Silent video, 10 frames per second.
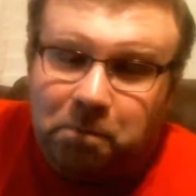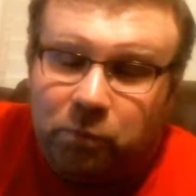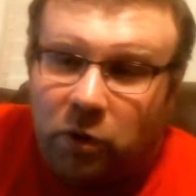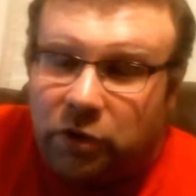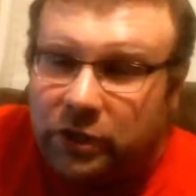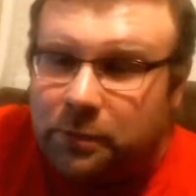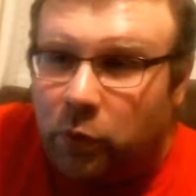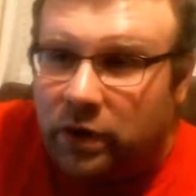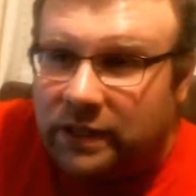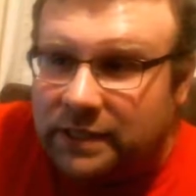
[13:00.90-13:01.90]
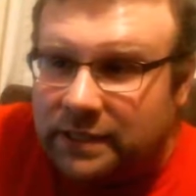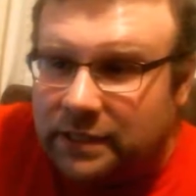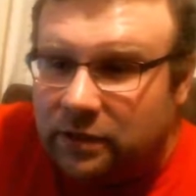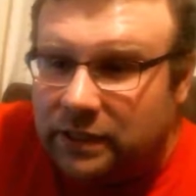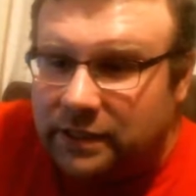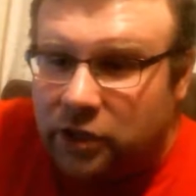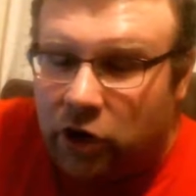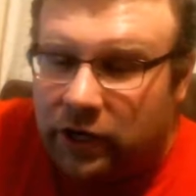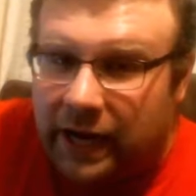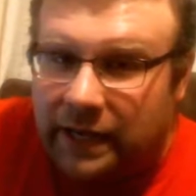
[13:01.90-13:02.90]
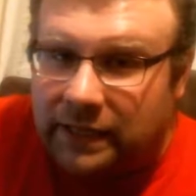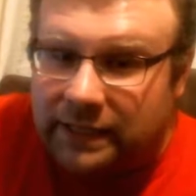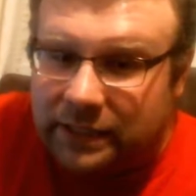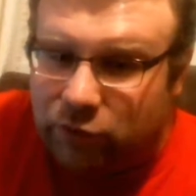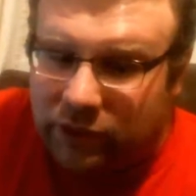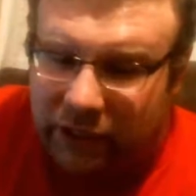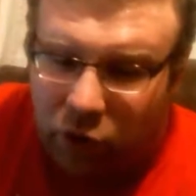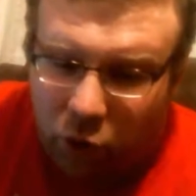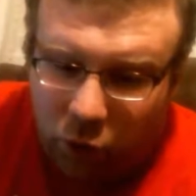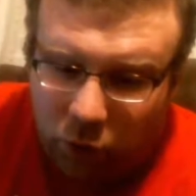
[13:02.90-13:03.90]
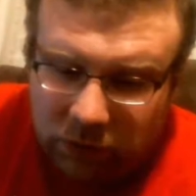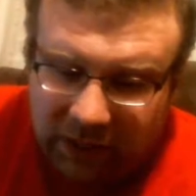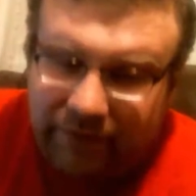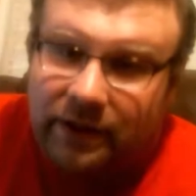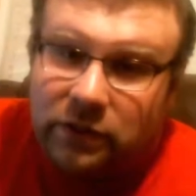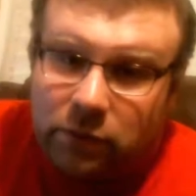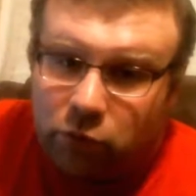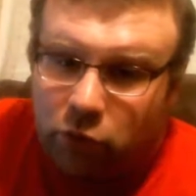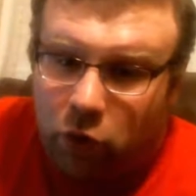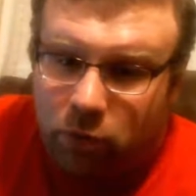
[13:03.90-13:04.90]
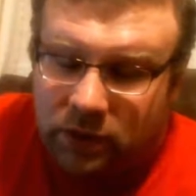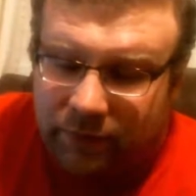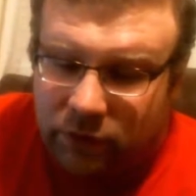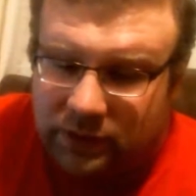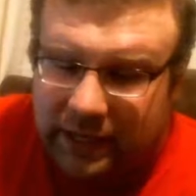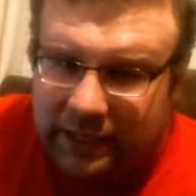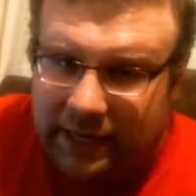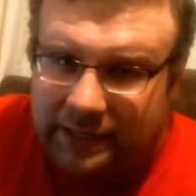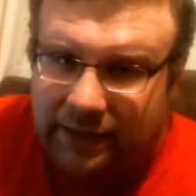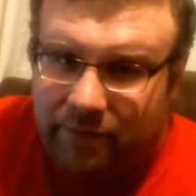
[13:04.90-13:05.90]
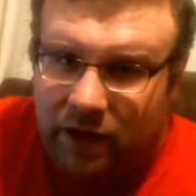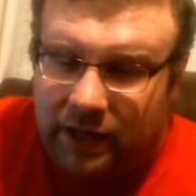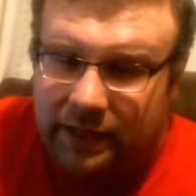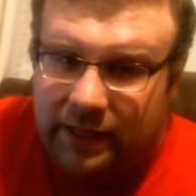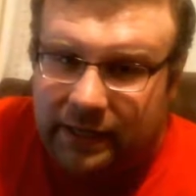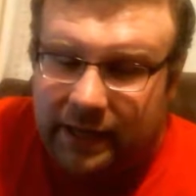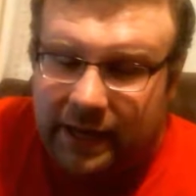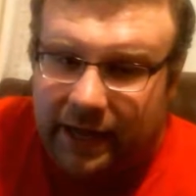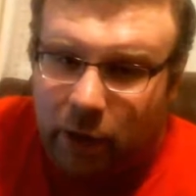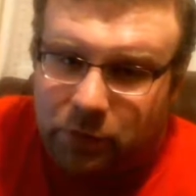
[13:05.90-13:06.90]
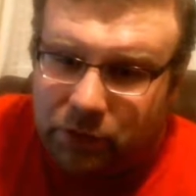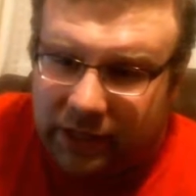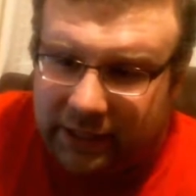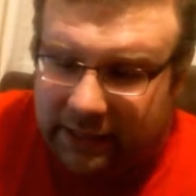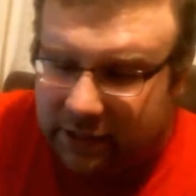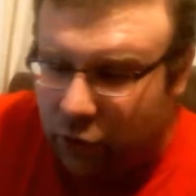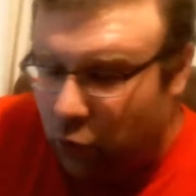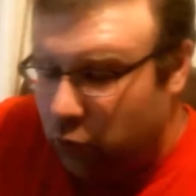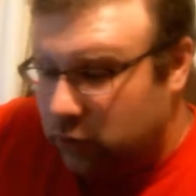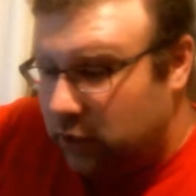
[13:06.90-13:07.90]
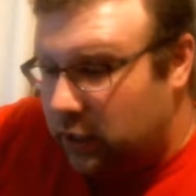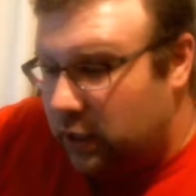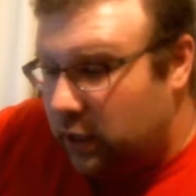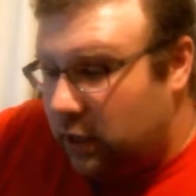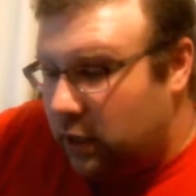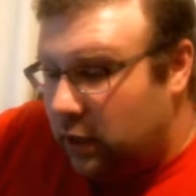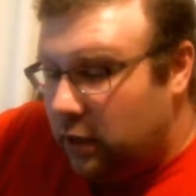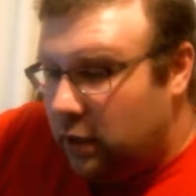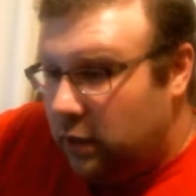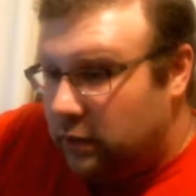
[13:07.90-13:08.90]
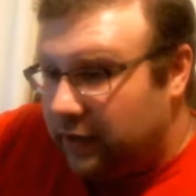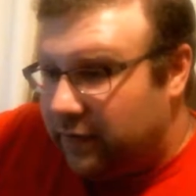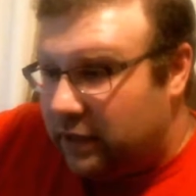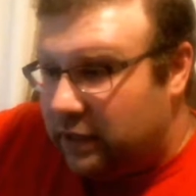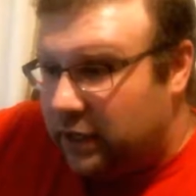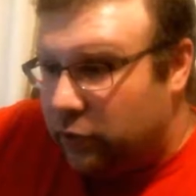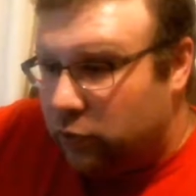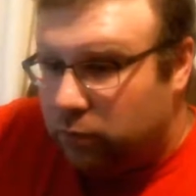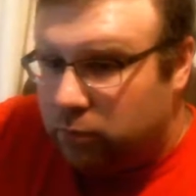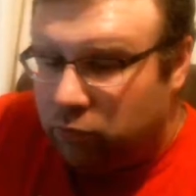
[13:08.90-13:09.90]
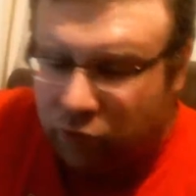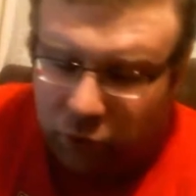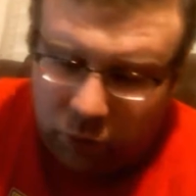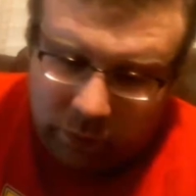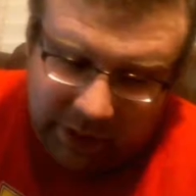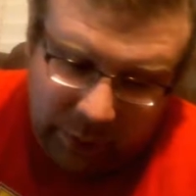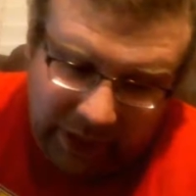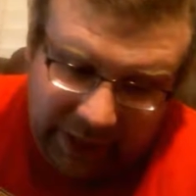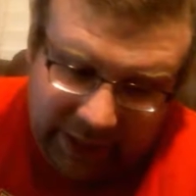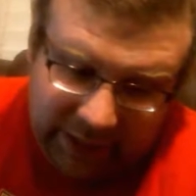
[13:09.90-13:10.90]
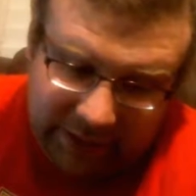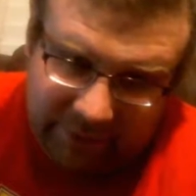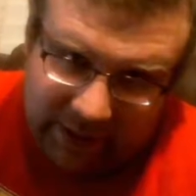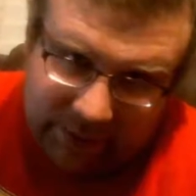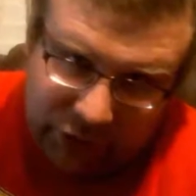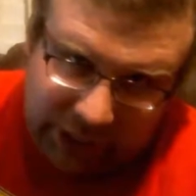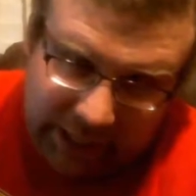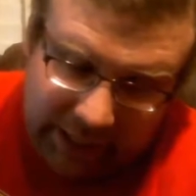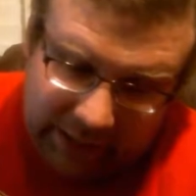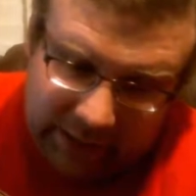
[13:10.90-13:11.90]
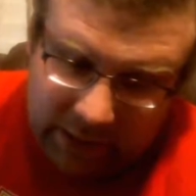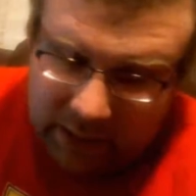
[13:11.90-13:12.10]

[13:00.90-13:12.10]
Well, they're exploring this dark island. It's really cold. They found some robes off those dead guys they fought that kind of helped protect against the cold. They found another room. They went in. They fought some shades.